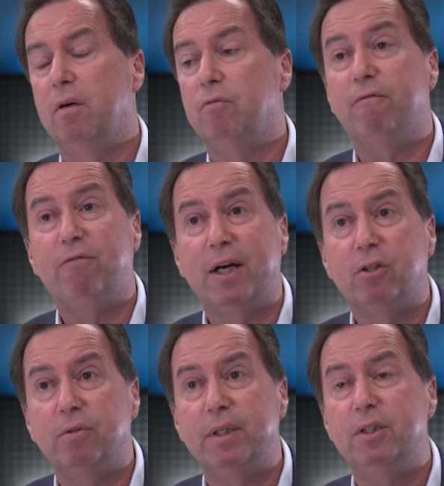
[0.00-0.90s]

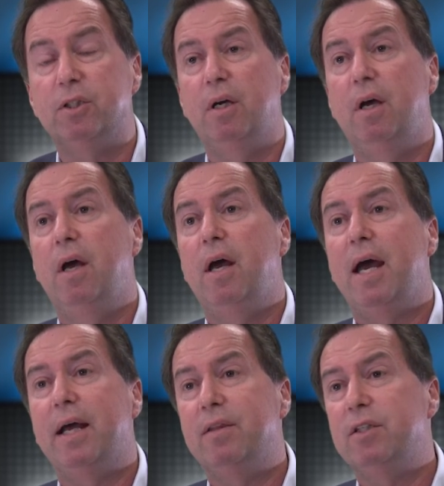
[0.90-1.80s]
refractories.
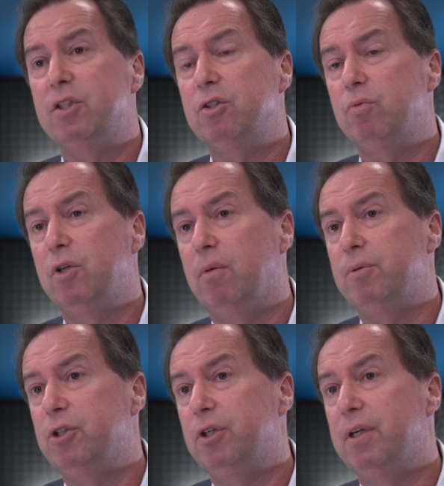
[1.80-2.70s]
And this is the
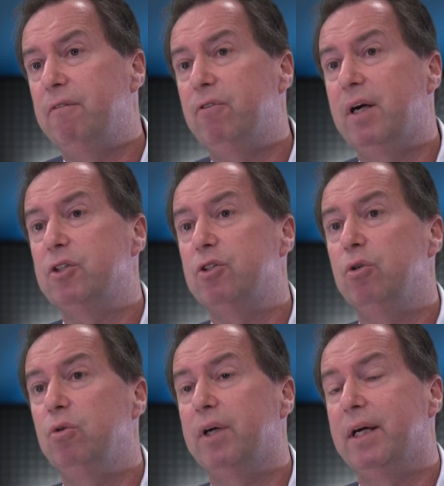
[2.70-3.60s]
opportunity for us to
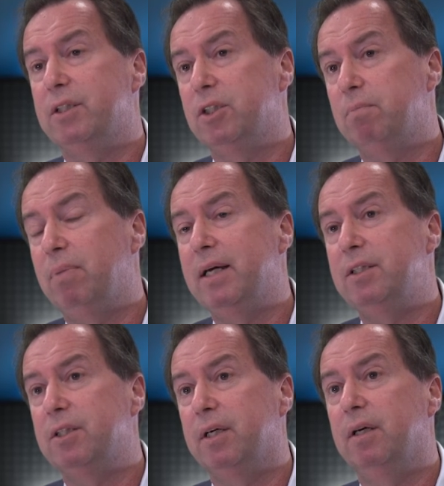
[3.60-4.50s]
look at
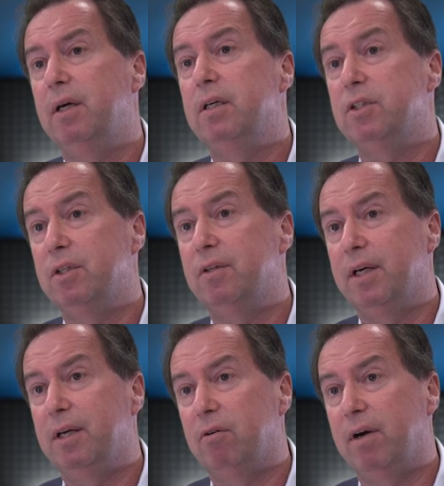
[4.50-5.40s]
displacing
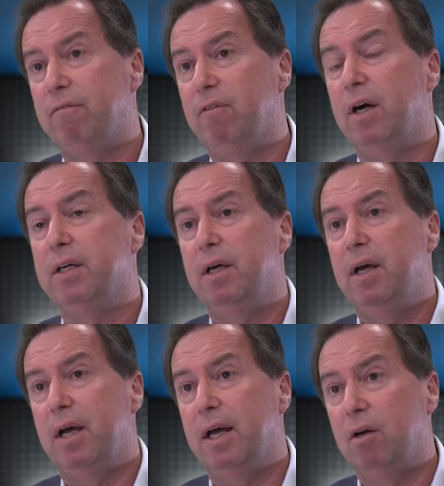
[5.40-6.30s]
synthetic graphite.
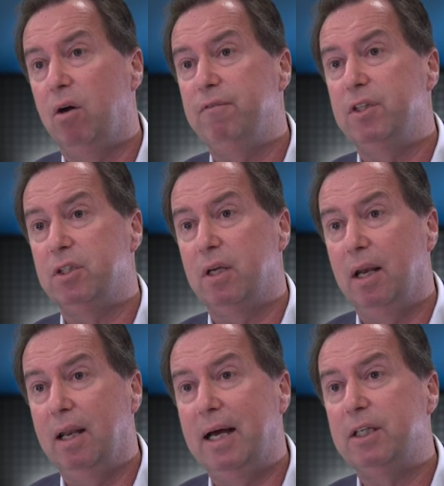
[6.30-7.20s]
And an obvious
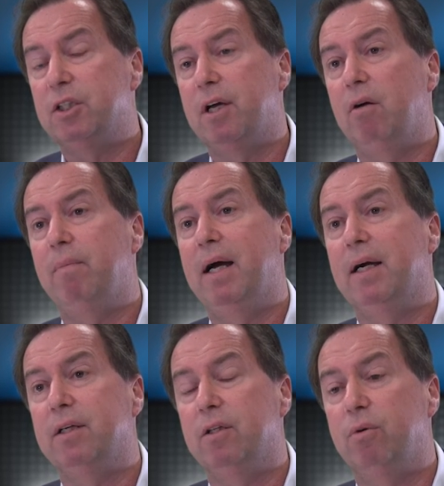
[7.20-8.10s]
large-scale
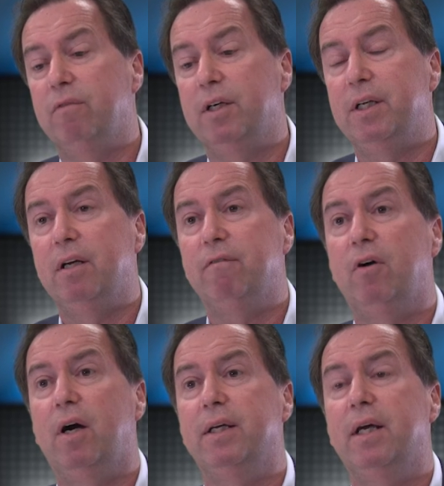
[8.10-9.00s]
market that we've
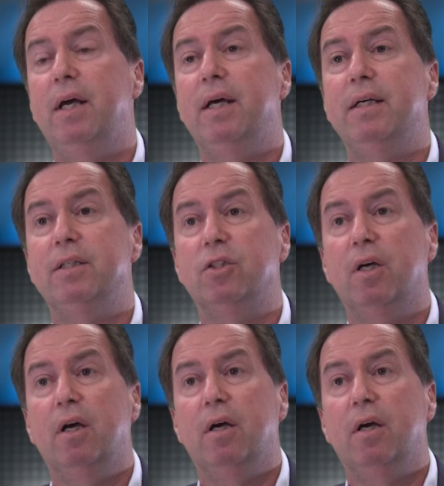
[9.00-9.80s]
identified is